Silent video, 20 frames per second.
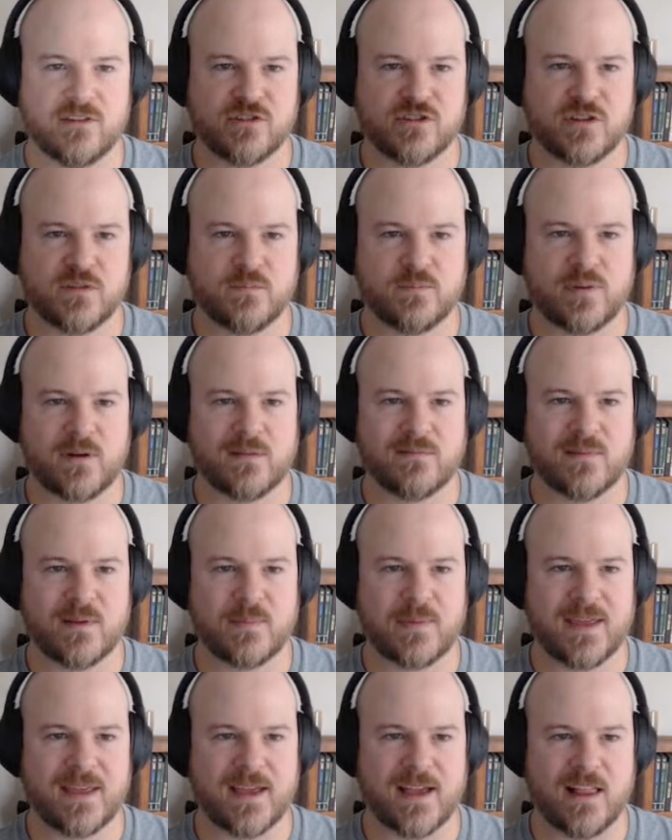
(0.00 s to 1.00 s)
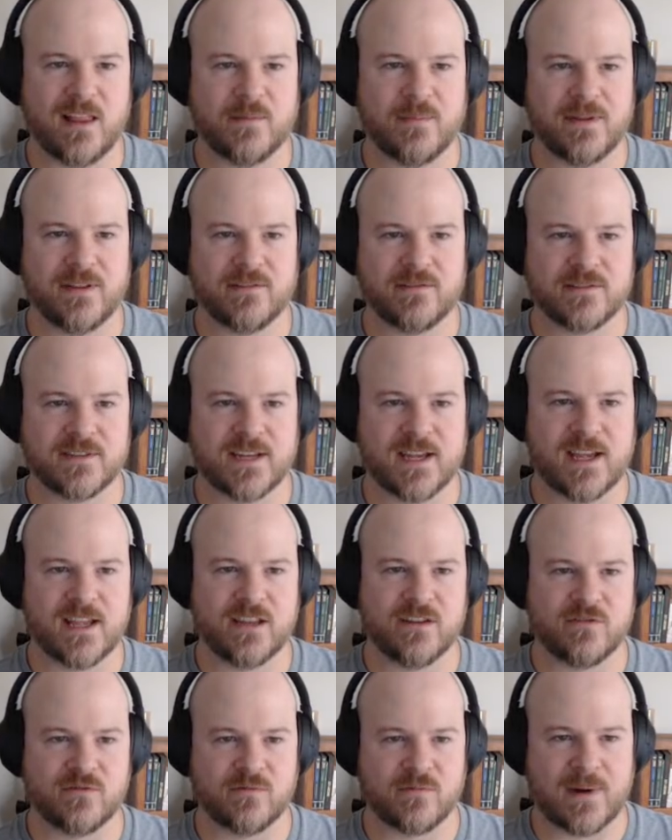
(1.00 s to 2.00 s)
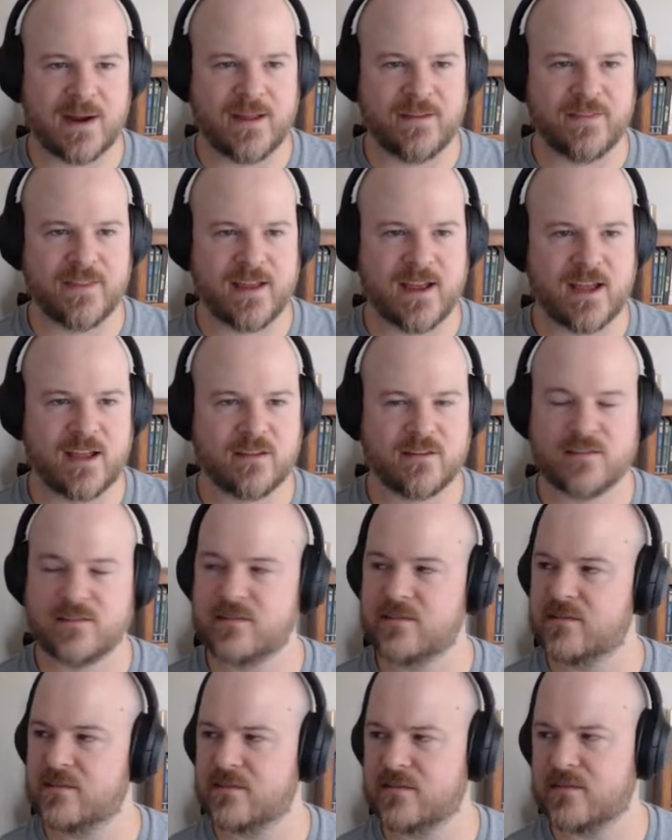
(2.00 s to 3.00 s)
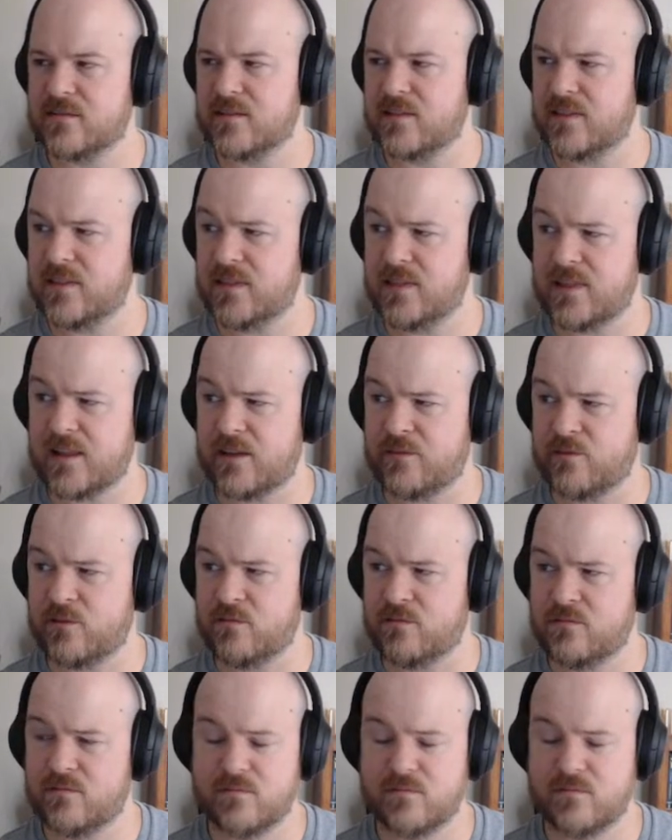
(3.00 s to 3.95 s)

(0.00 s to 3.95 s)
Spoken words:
should probably be elementals in and around that level